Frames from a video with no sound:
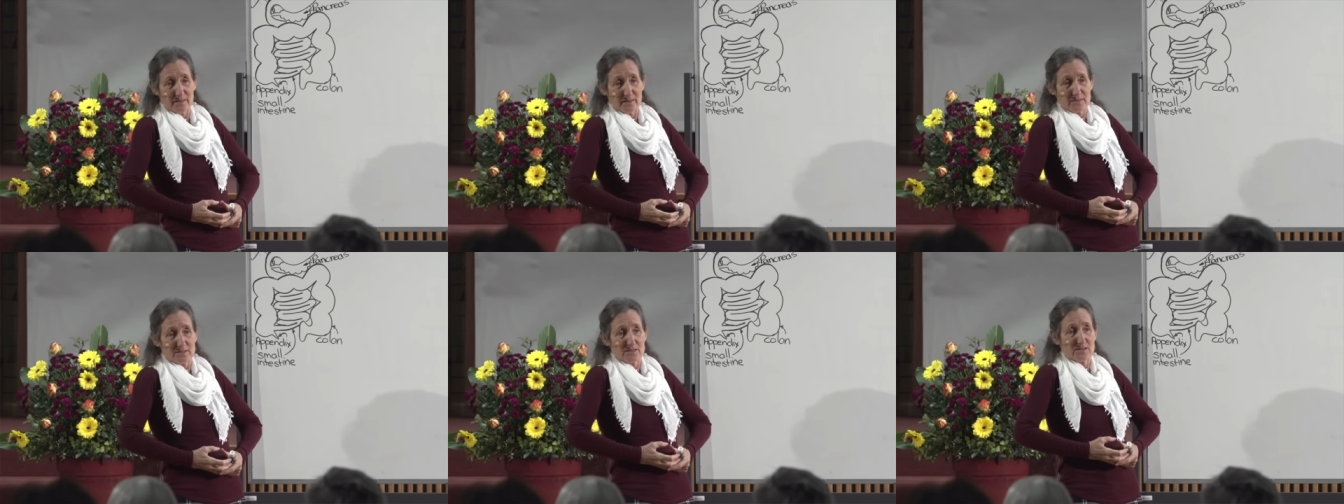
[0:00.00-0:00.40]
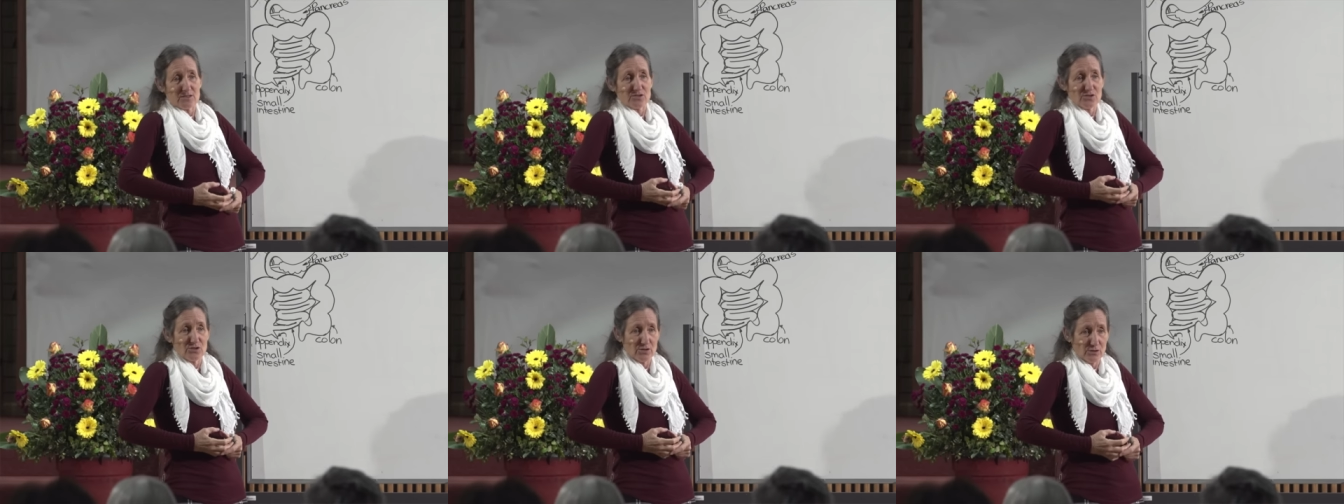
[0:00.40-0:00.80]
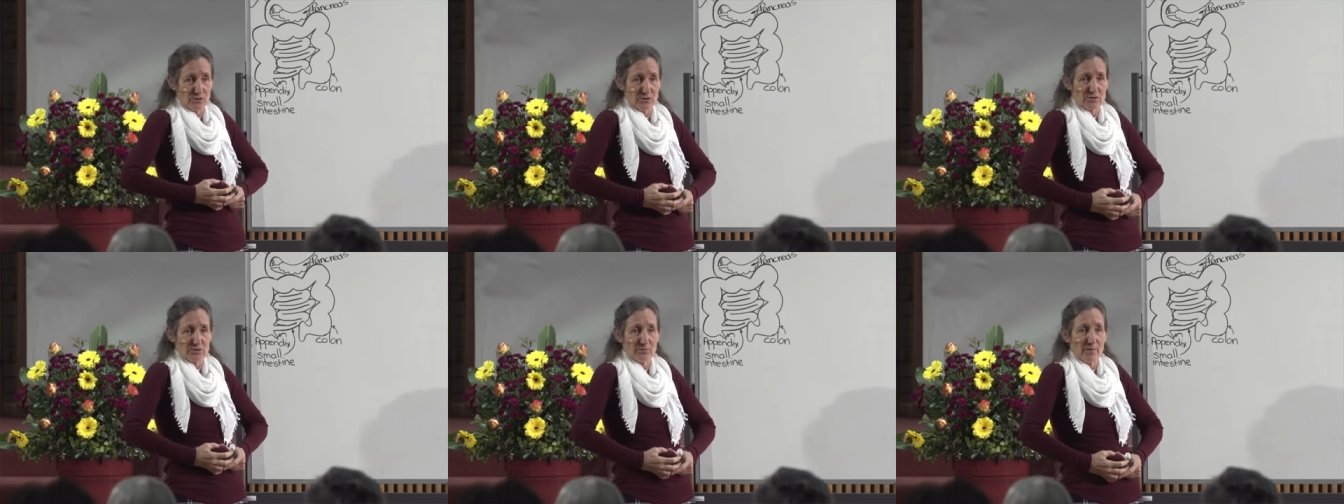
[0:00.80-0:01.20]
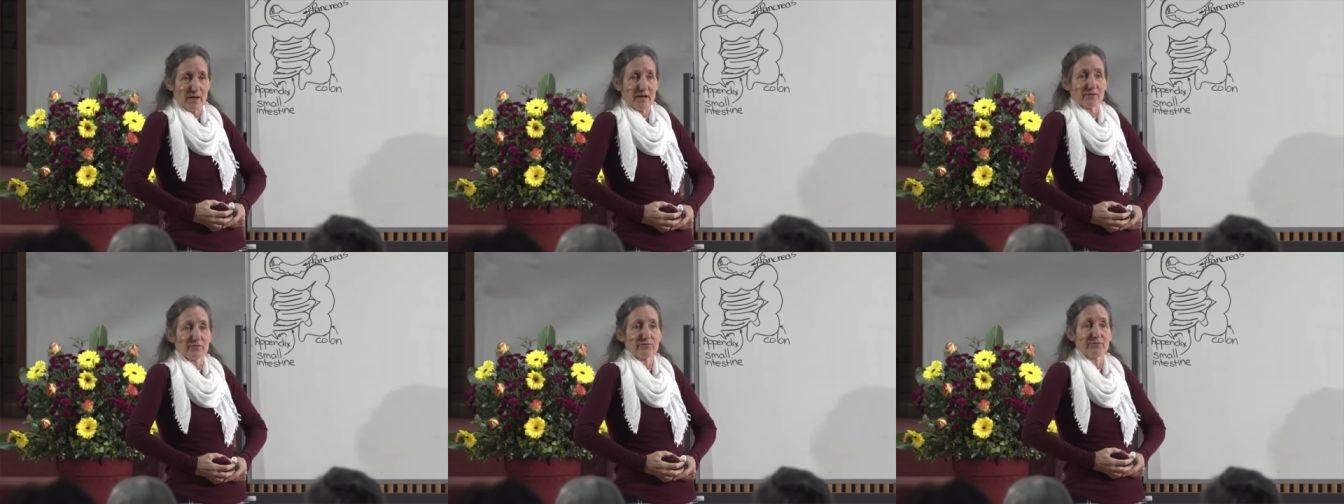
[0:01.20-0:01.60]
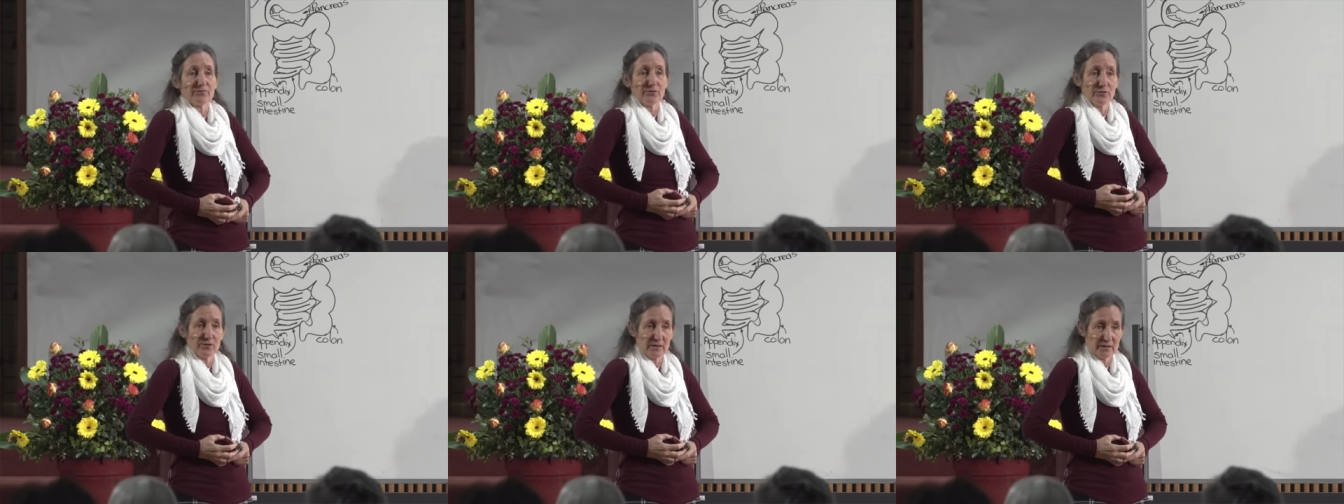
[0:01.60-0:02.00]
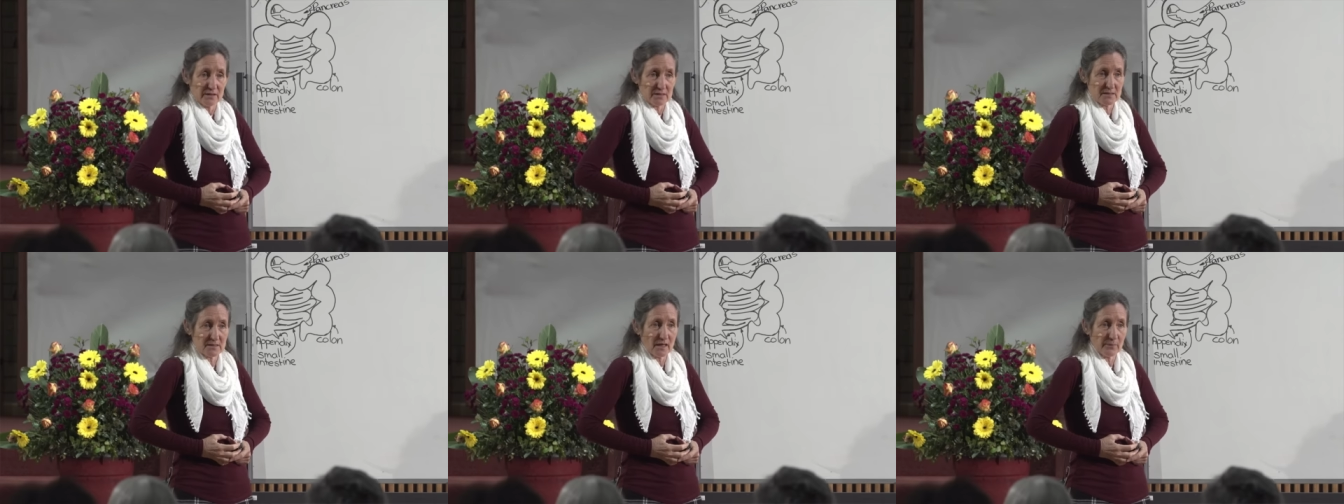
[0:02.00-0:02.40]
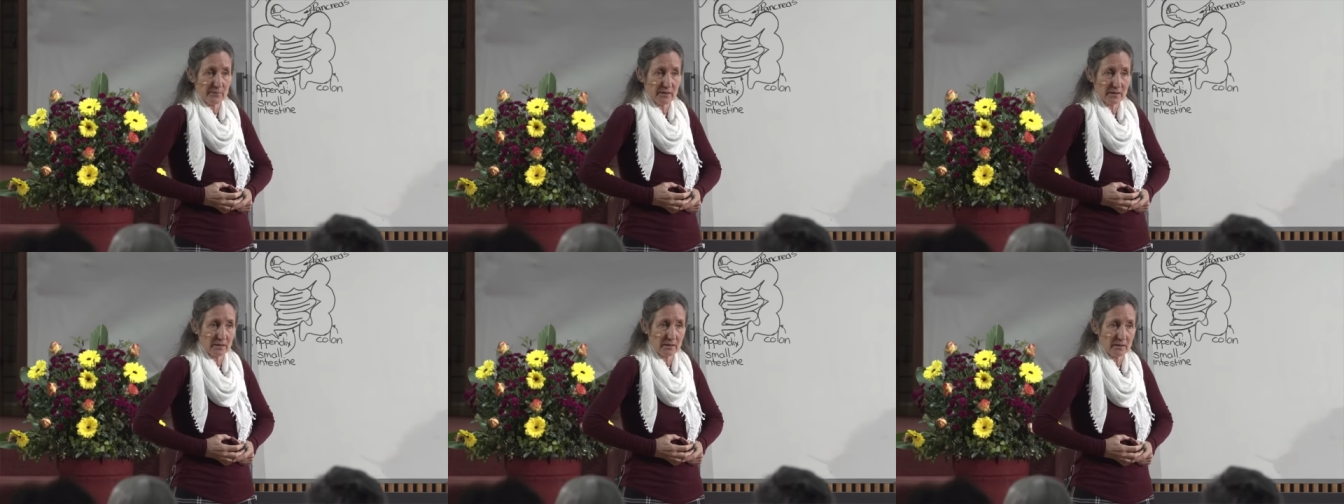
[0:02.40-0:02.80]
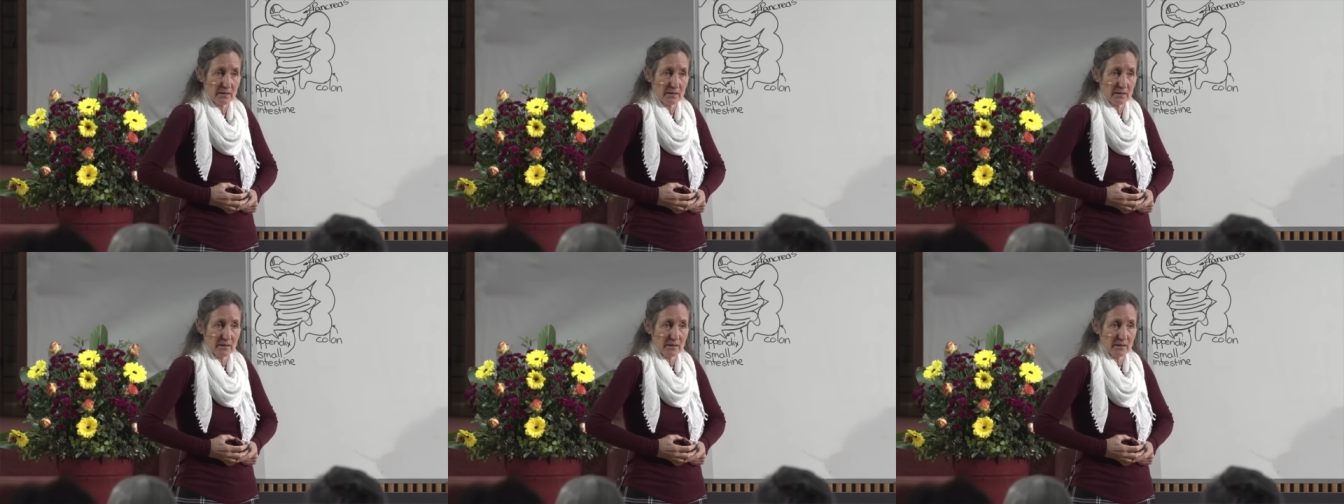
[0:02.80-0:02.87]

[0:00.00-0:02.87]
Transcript: there's this huge amount of food in the stomach.